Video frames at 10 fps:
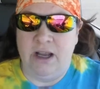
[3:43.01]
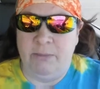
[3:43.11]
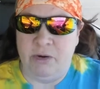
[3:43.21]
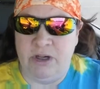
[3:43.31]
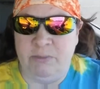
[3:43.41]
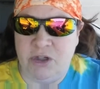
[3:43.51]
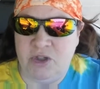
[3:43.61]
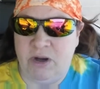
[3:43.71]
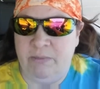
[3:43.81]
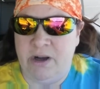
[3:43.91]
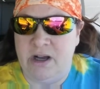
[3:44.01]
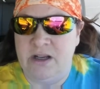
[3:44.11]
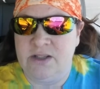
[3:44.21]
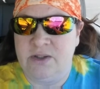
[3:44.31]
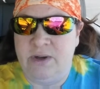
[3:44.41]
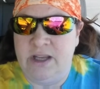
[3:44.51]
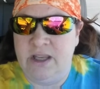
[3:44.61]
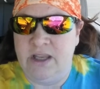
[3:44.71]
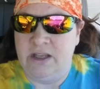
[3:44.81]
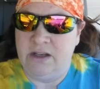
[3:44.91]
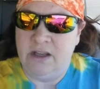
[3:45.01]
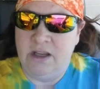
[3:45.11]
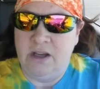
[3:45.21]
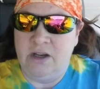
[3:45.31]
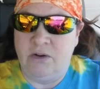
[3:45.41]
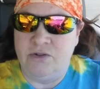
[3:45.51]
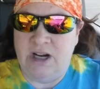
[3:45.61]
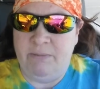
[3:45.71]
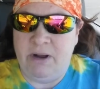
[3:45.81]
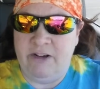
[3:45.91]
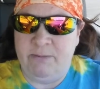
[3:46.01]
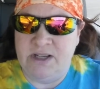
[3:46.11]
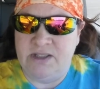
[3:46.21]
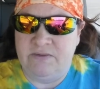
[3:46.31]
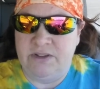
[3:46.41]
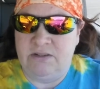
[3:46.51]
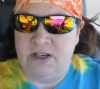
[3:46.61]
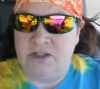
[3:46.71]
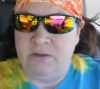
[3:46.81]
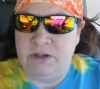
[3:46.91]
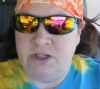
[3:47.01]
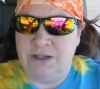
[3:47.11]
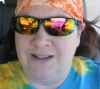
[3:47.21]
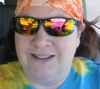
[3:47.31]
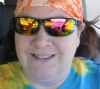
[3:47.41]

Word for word: I am going to put you on pause so I can go drop off my stuff at the rescue mission.